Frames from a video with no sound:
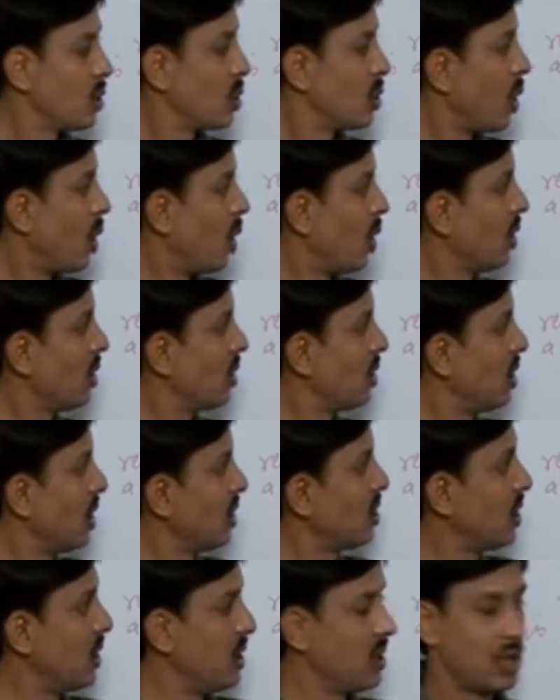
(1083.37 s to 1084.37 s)
So
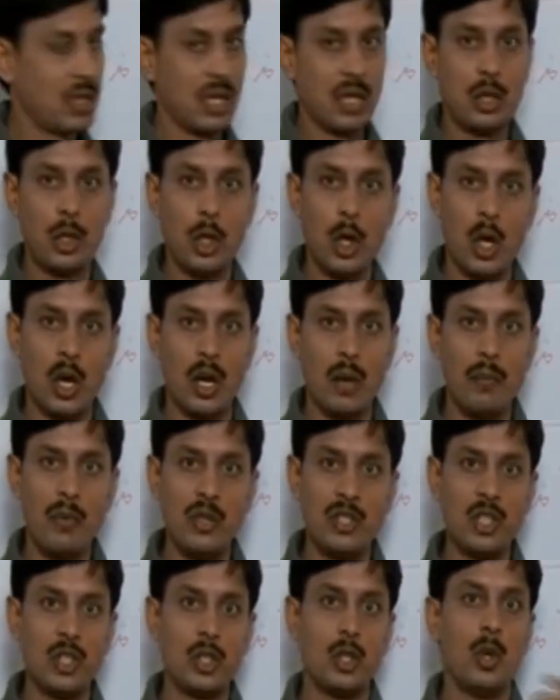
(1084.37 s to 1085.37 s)
this is the theorem
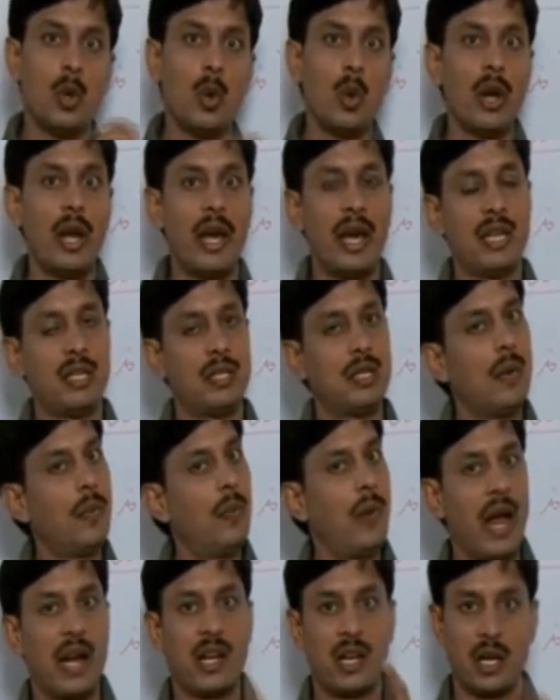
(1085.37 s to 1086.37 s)
which is known as the
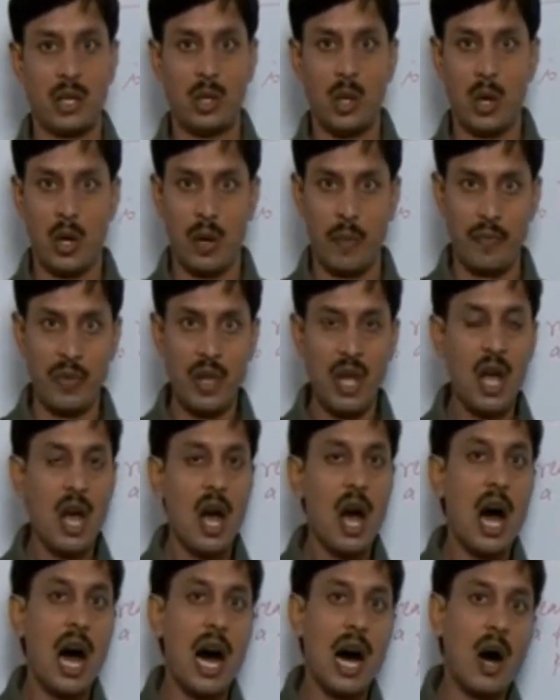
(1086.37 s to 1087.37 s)
factor theorem.
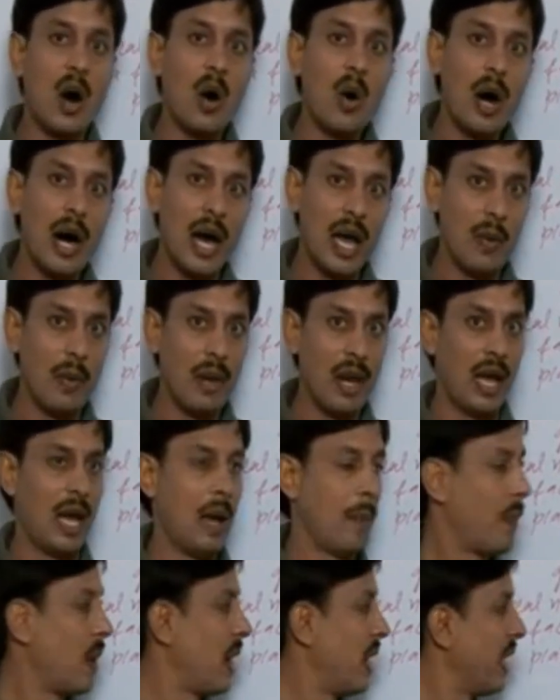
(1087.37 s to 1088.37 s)
How I will
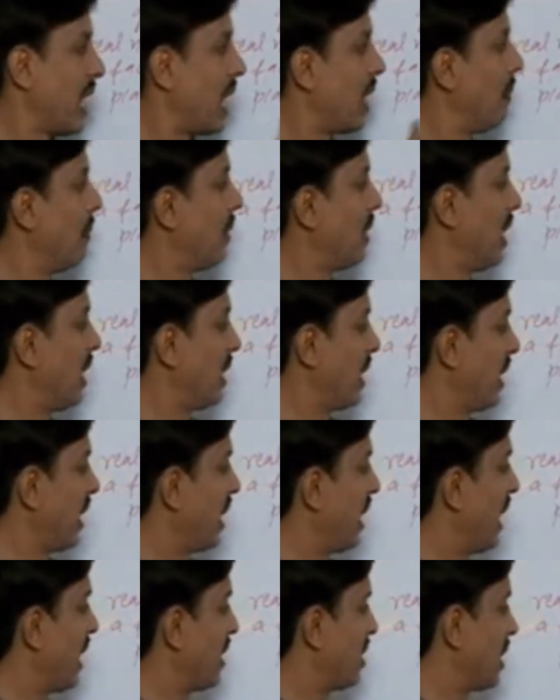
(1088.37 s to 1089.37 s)
apply? I am taking
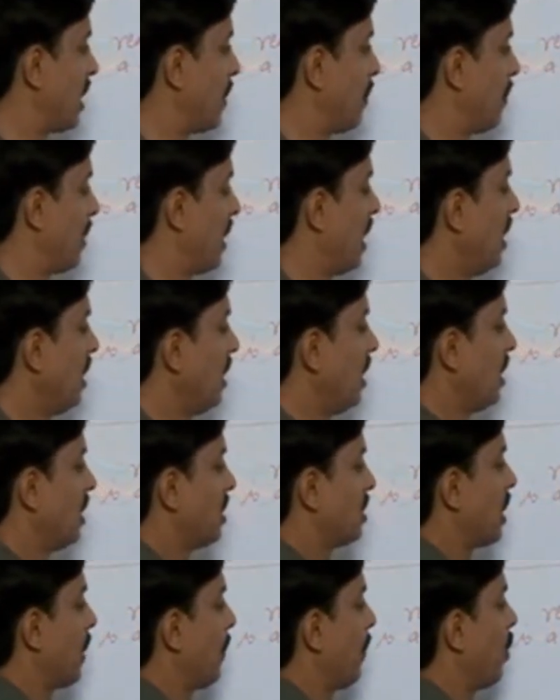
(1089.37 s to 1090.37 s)
an example.
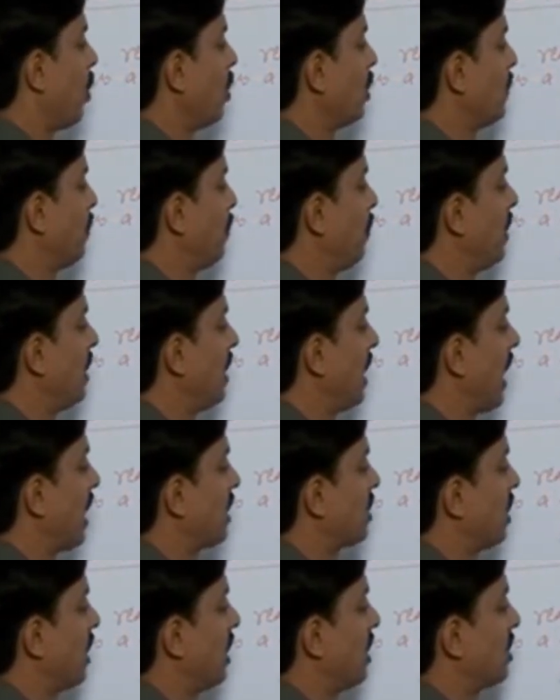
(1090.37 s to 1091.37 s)
Suppose
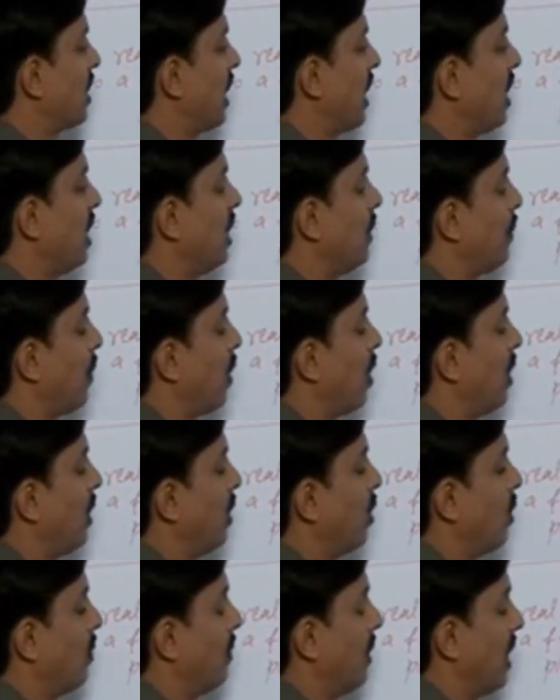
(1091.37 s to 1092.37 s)
px is any
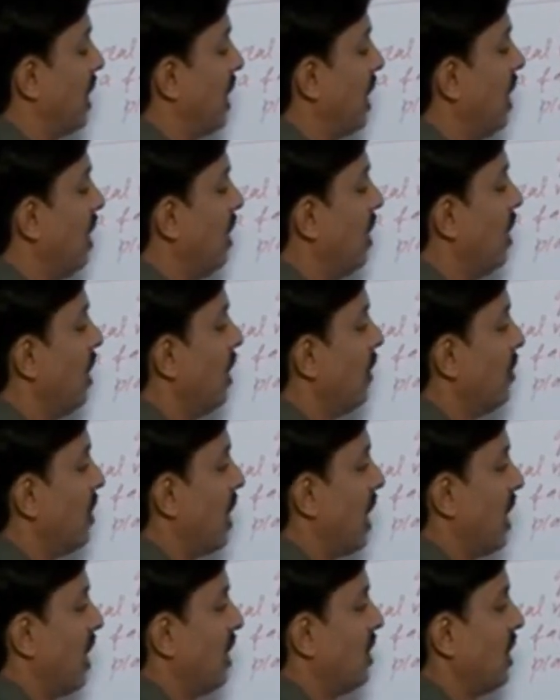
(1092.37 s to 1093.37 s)
polynomial,
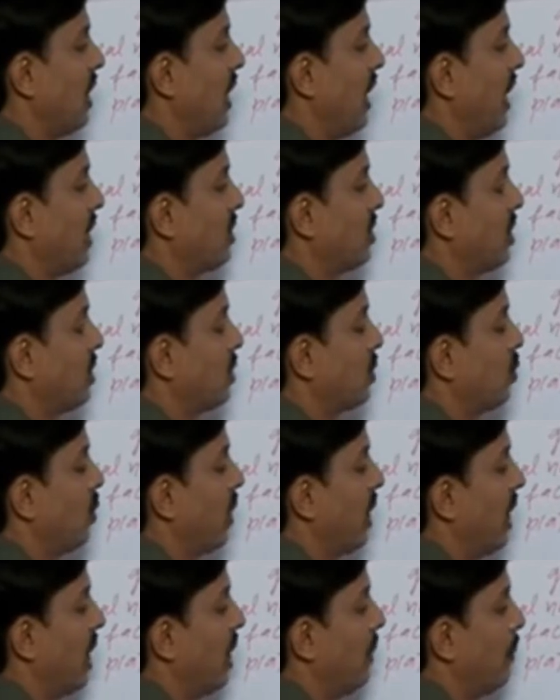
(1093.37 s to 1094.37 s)
that is x
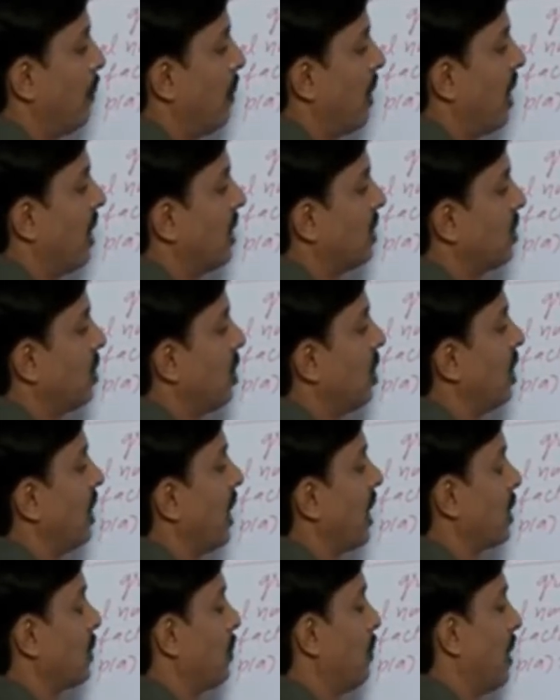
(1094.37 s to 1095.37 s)
square plus
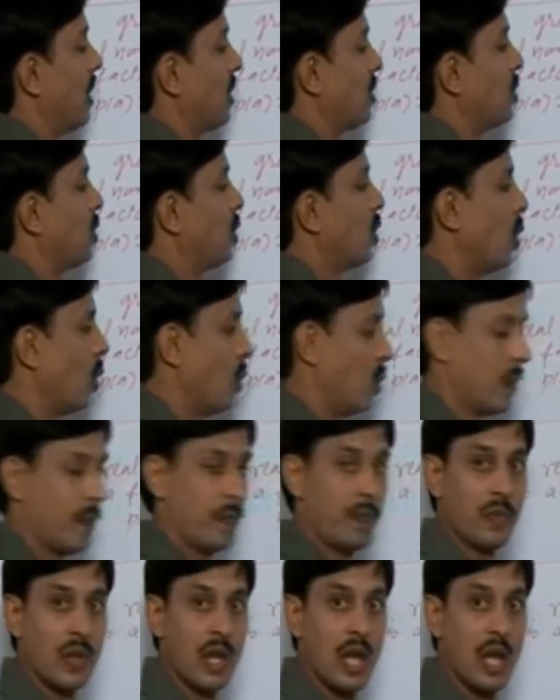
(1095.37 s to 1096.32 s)
3x plus 2.